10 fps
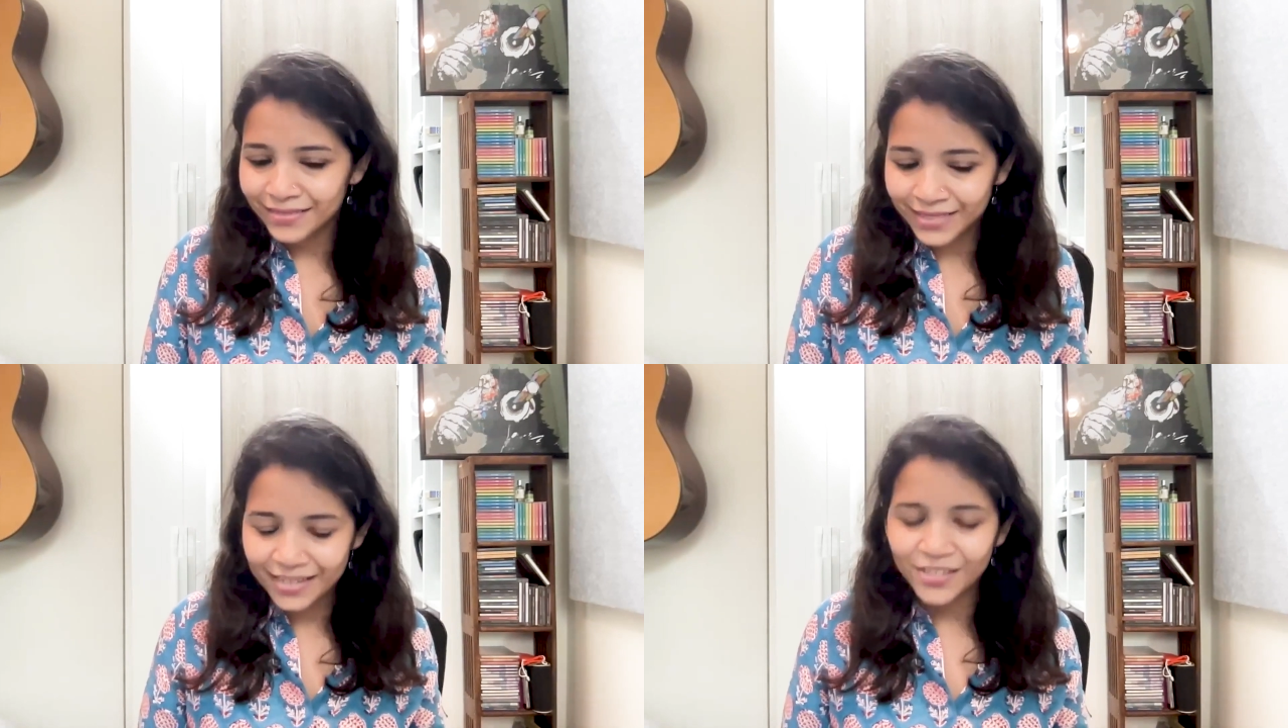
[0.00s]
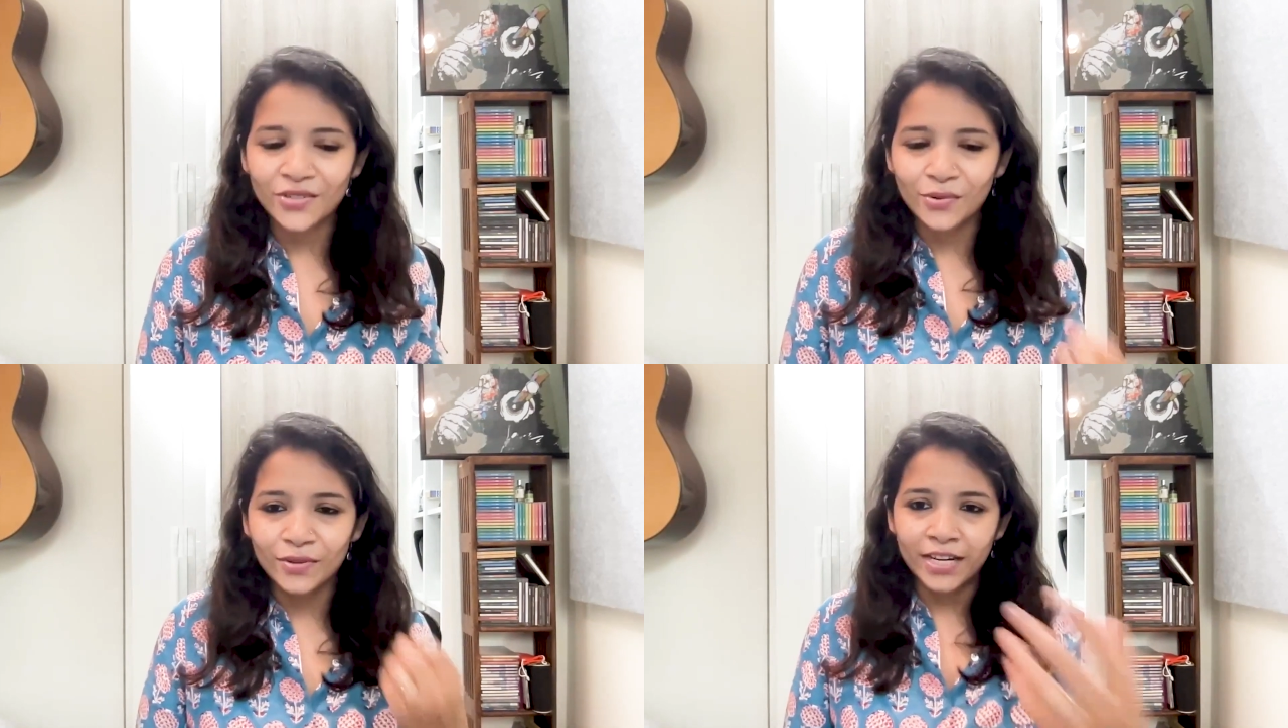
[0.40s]
things
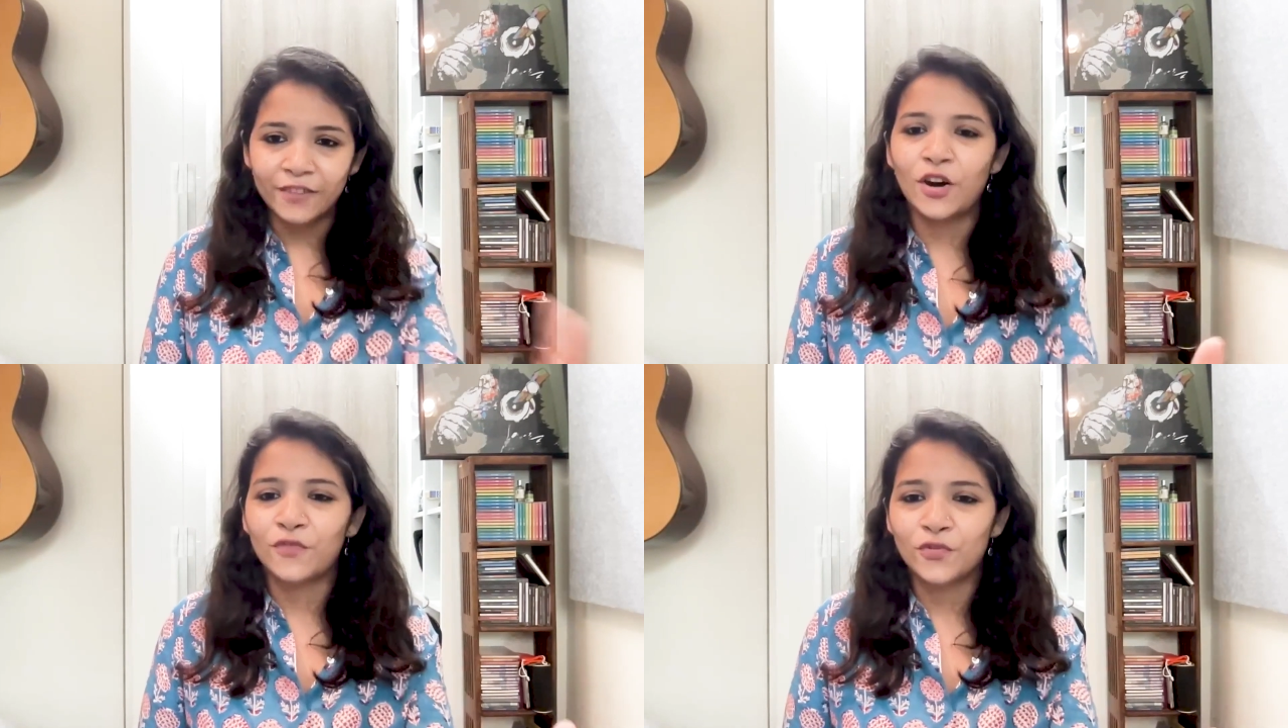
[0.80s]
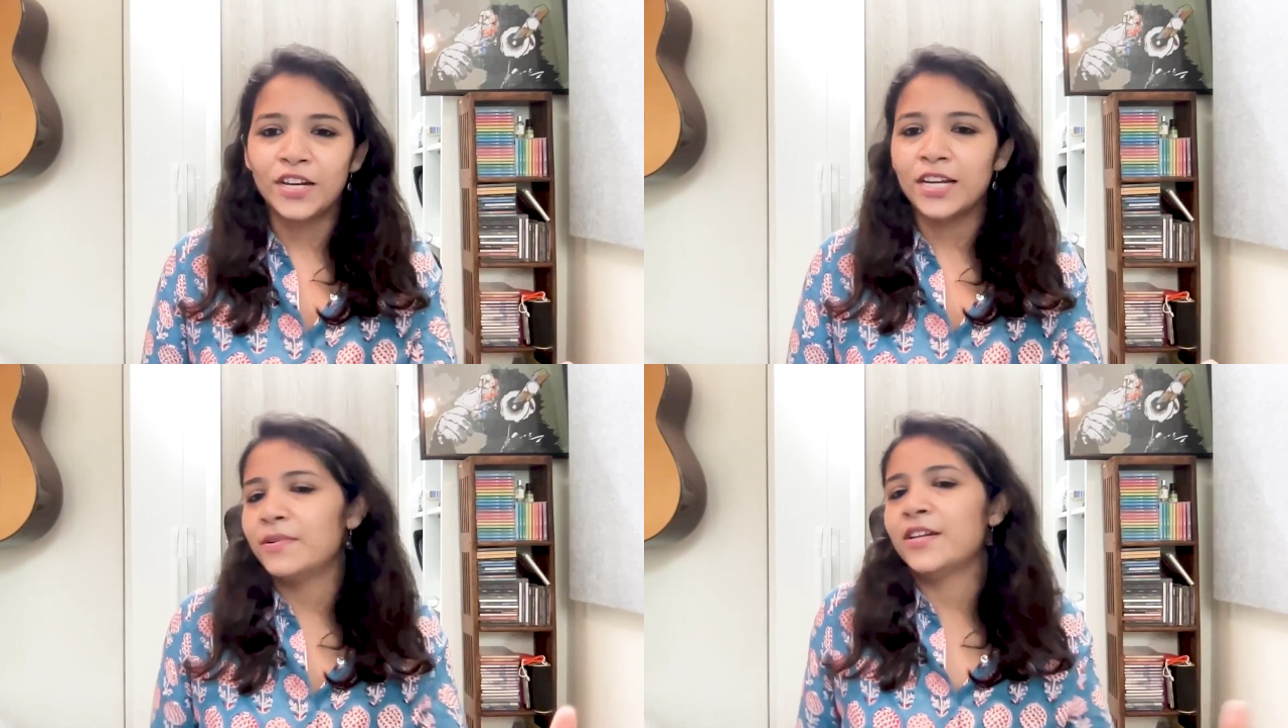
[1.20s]
you gave it off to a
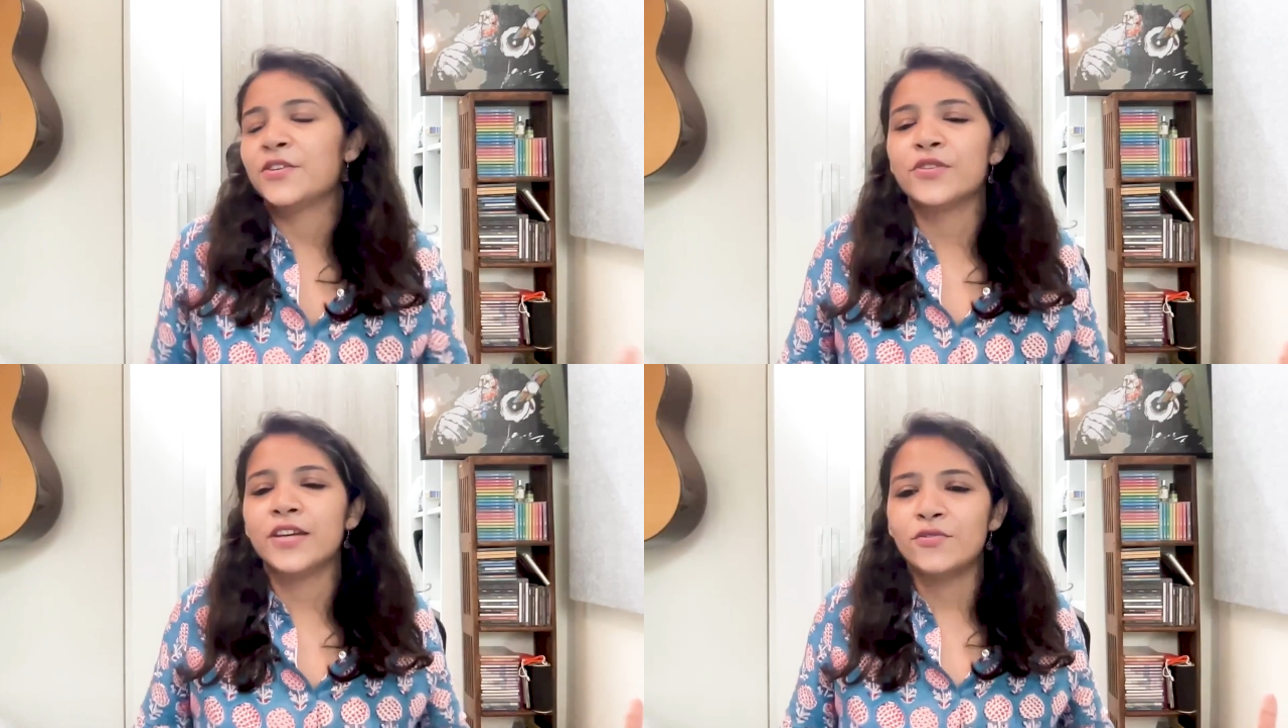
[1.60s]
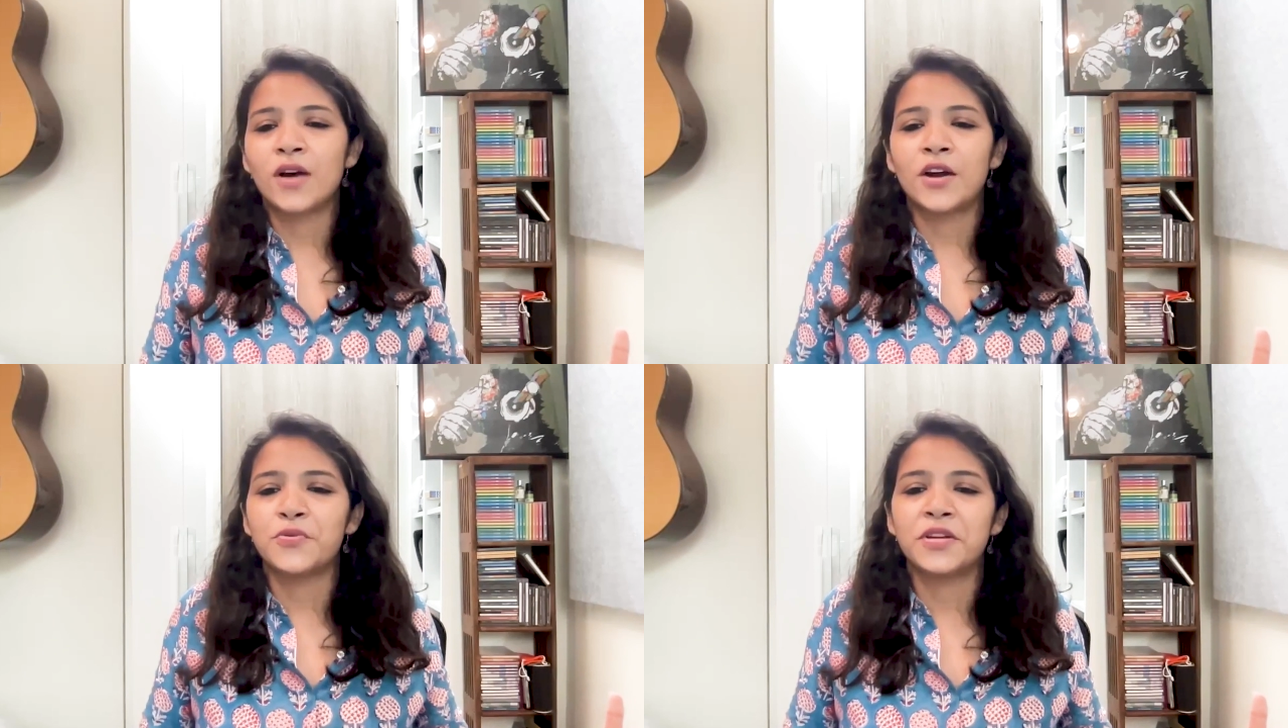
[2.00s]
label, and today you
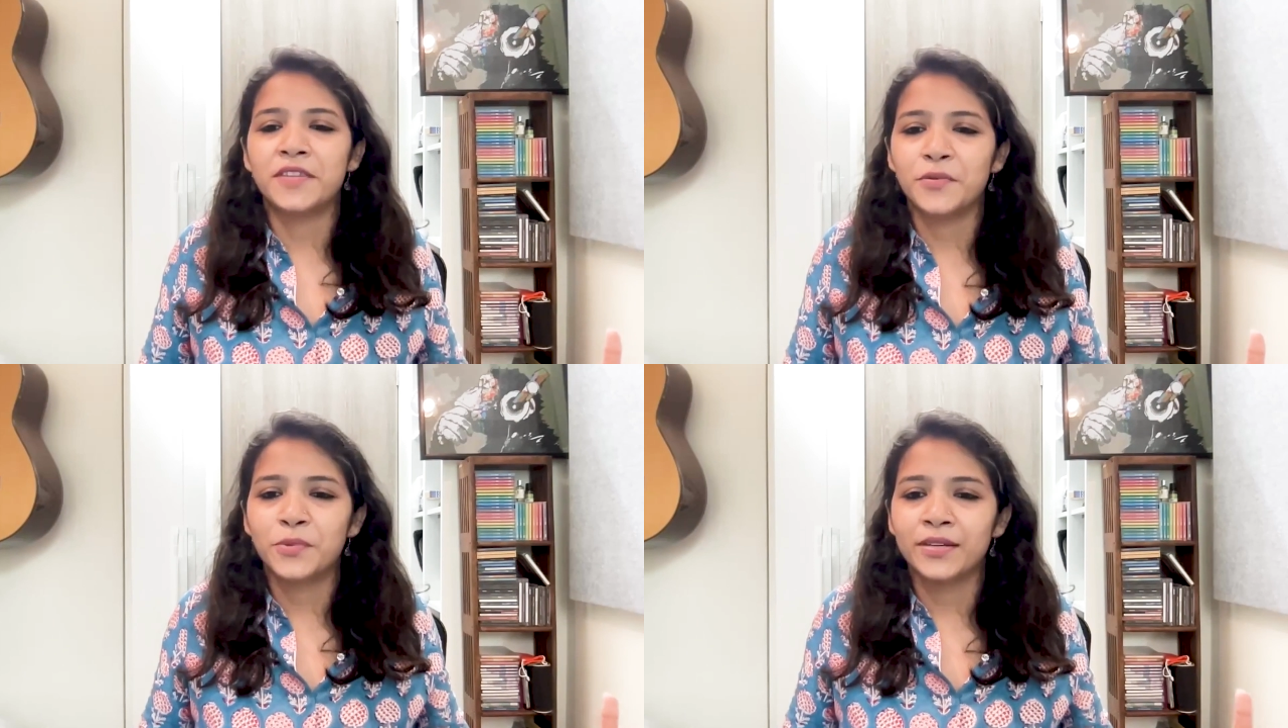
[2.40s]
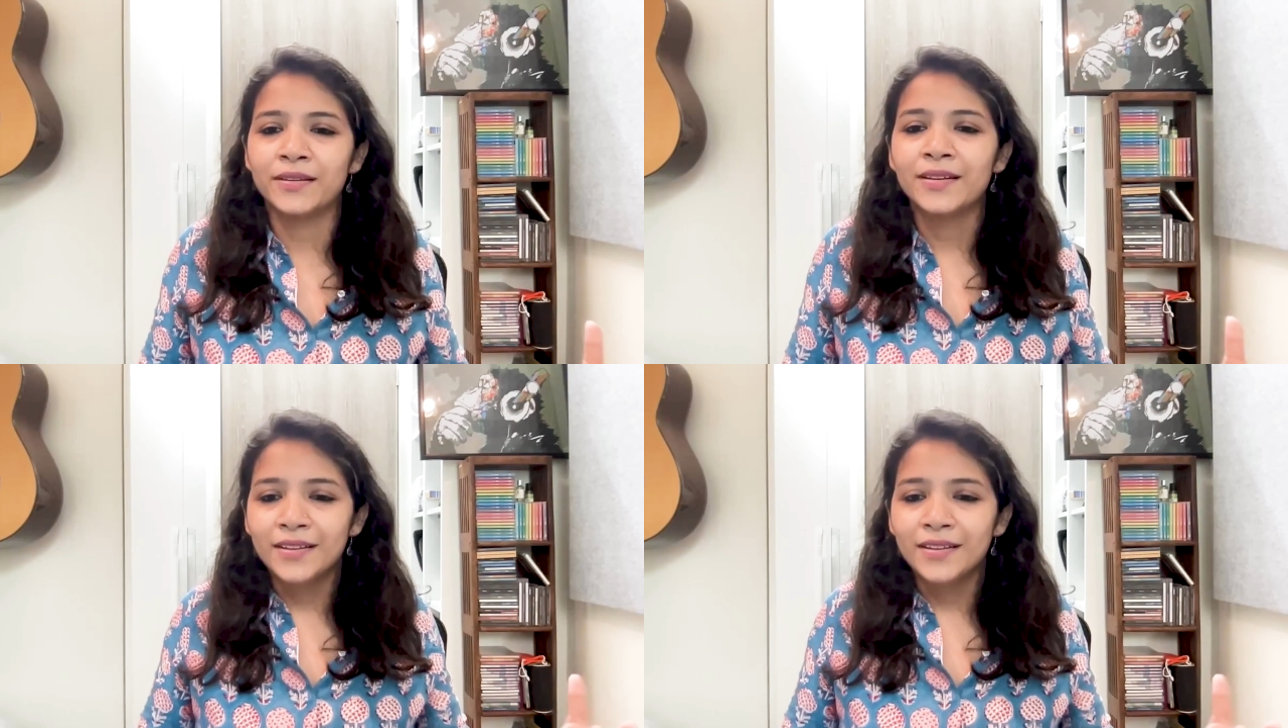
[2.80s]
can't do anything with it,